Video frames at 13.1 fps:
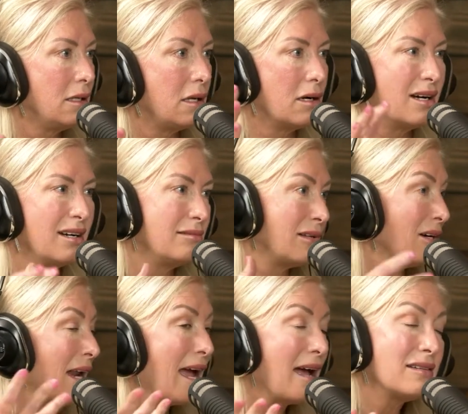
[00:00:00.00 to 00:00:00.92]
They're
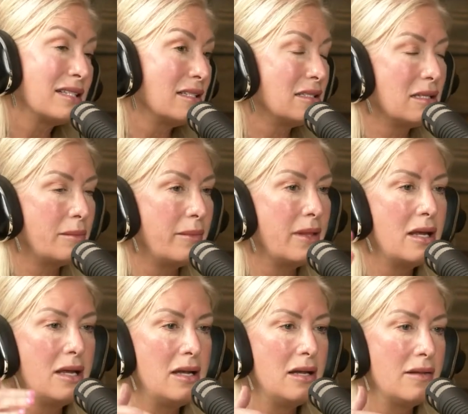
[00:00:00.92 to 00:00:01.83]
in houses, and
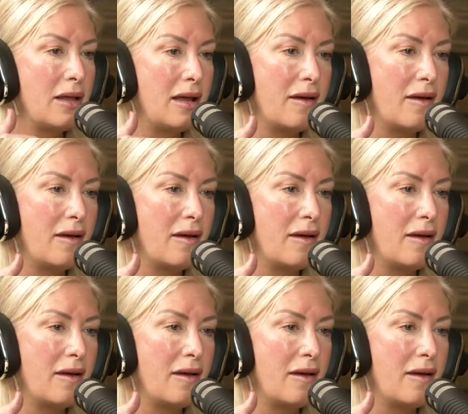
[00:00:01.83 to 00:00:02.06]
they